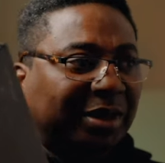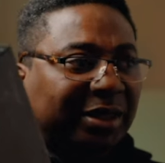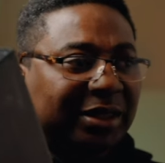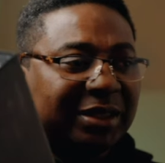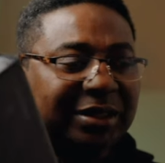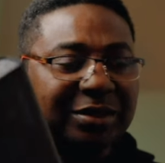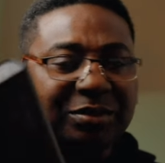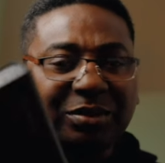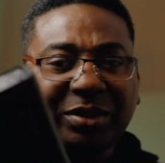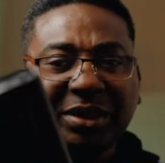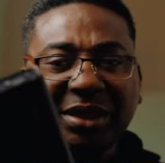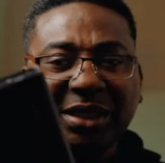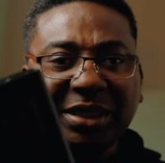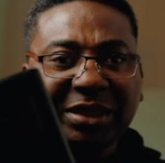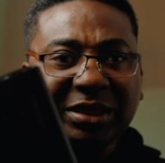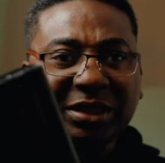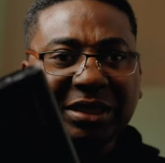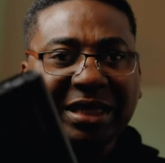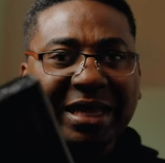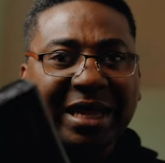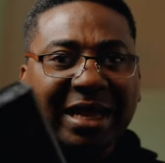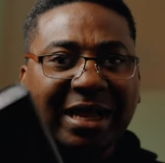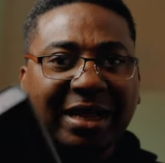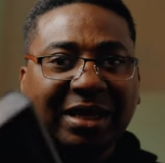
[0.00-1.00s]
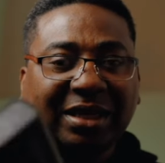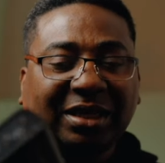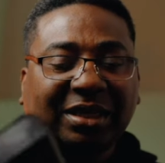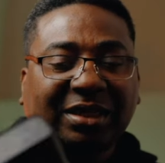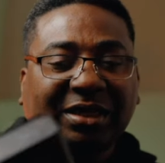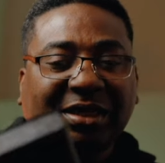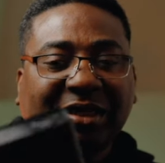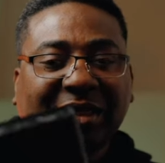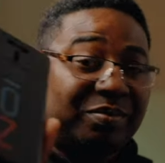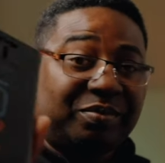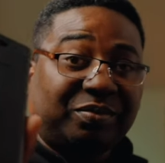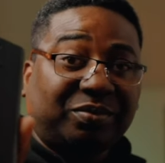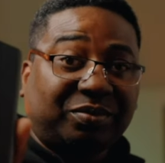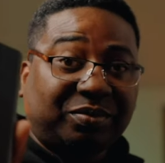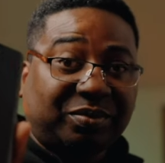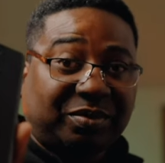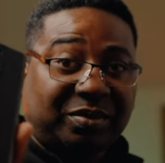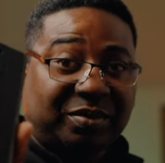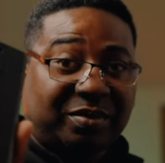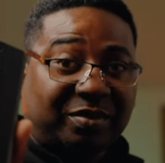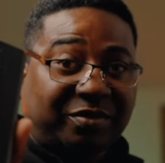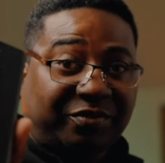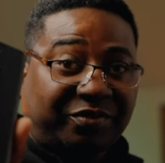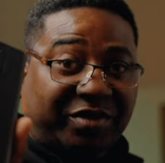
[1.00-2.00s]
it with this guy.
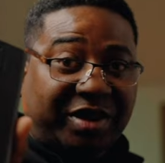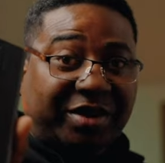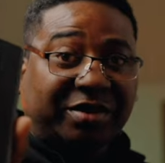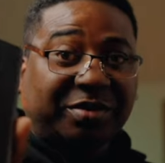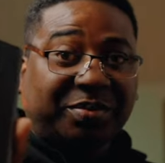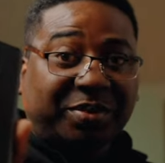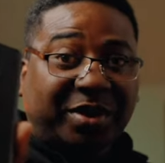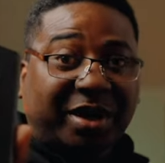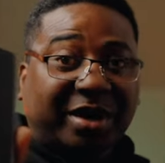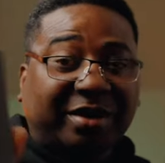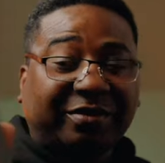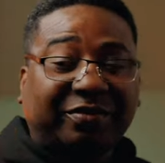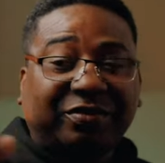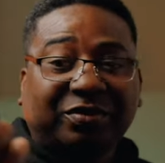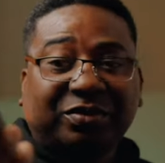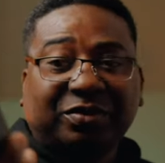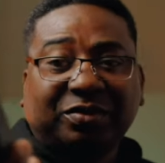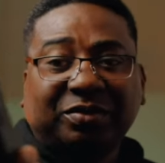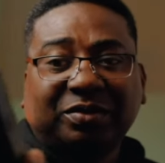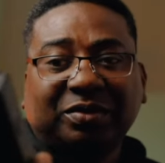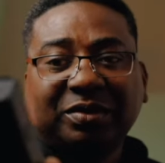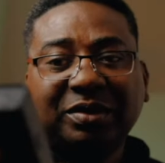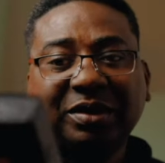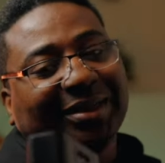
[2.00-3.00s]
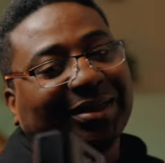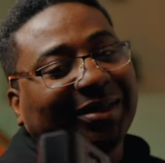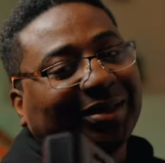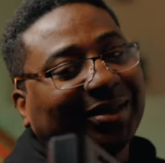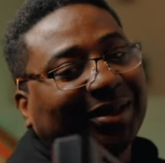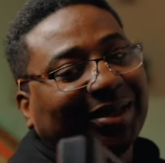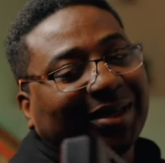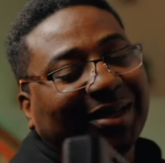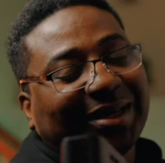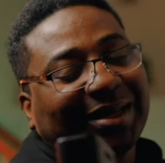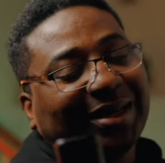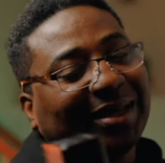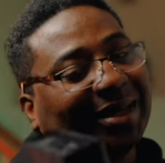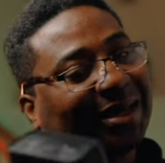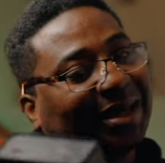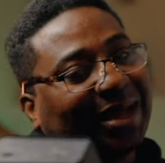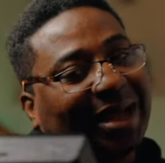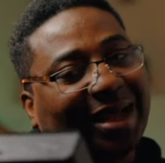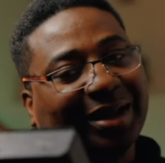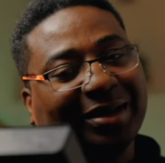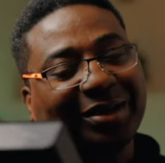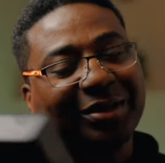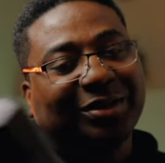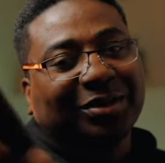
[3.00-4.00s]
Very powerful.
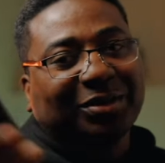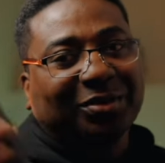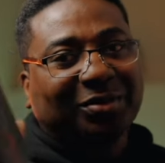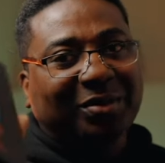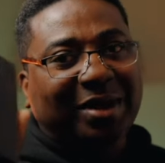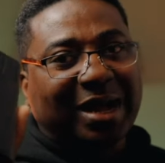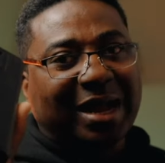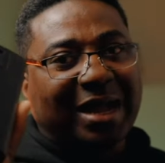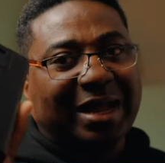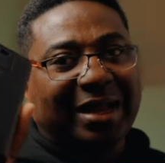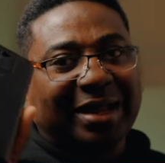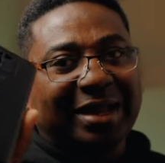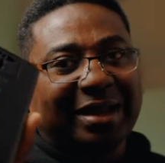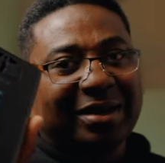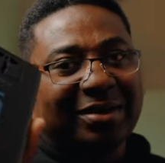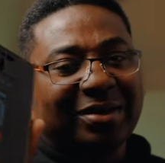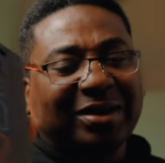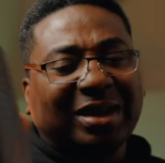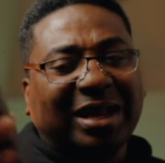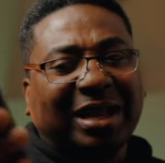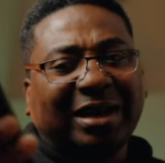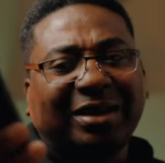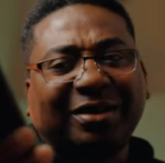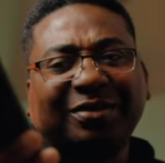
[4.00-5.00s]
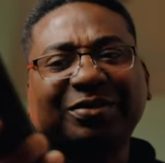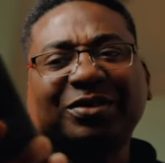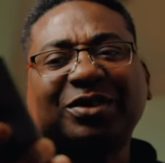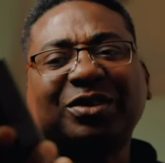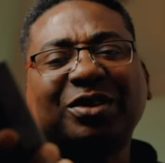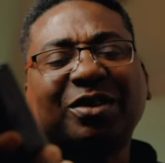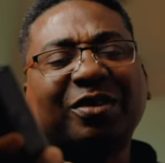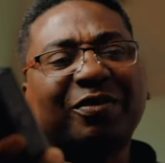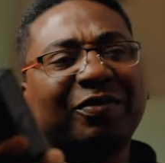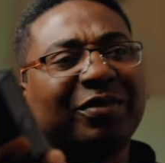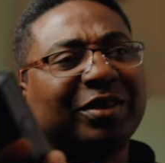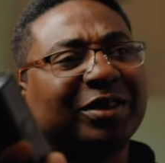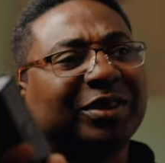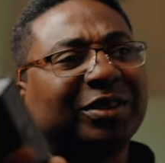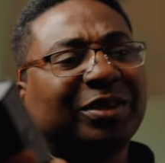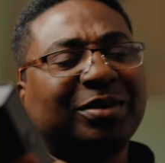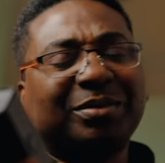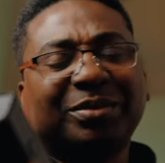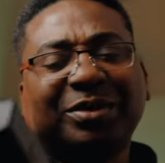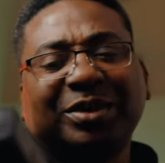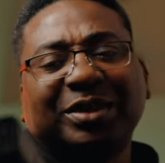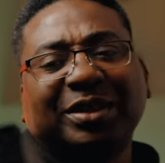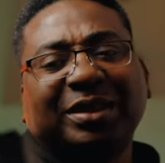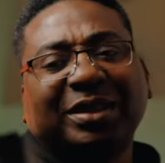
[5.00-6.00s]
I don't know why, it got out of stock for some
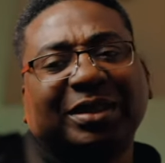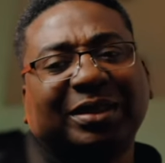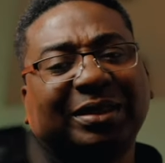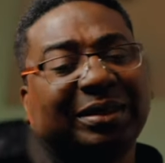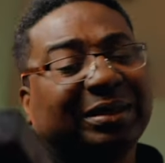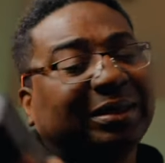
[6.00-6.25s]
reason.